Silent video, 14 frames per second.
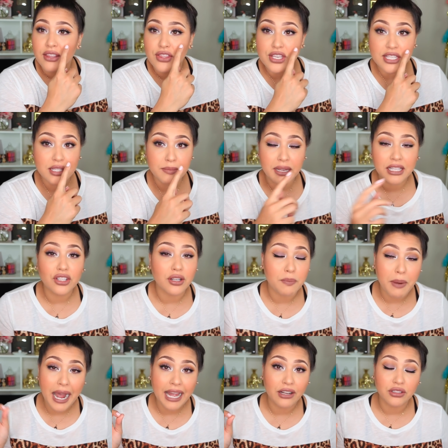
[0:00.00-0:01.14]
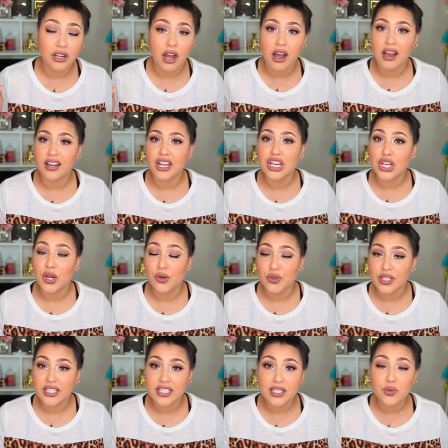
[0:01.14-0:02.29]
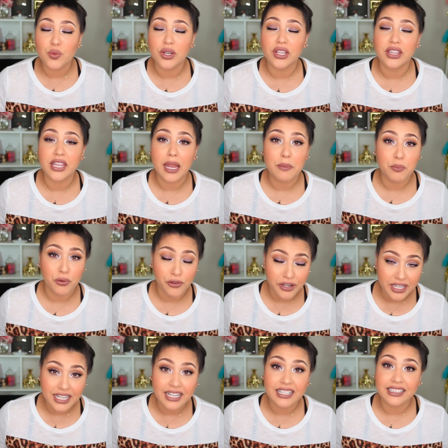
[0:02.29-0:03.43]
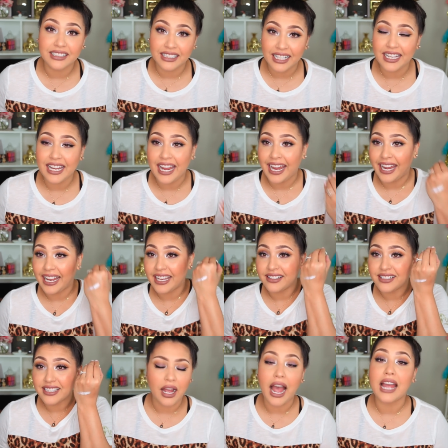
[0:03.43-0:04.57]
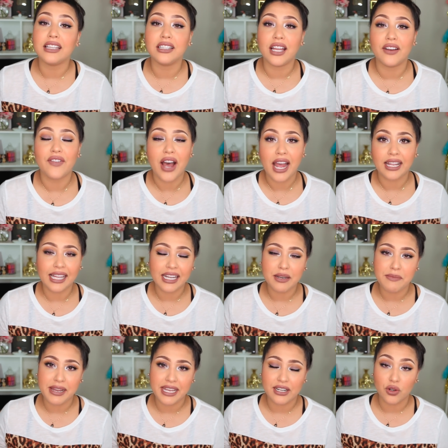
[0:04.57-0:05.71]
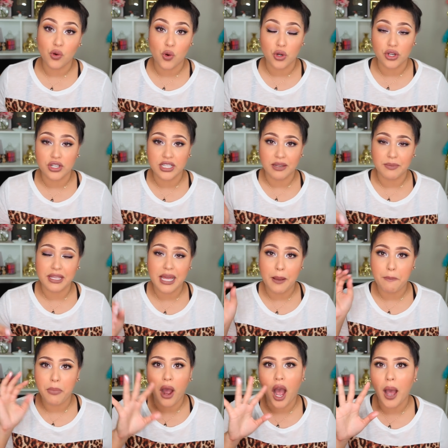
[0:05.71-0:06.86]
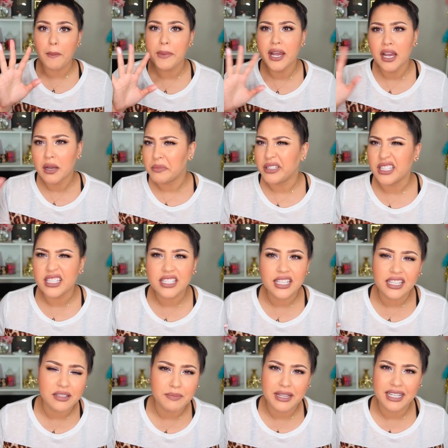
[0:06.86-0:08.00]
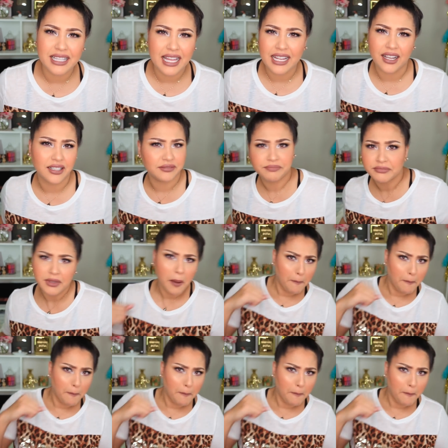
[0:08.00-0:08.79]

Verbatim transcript: This may look piled on. No, this is with a pretty light hand. I love highlighting my inner corner to give me that pop. But this gives me like a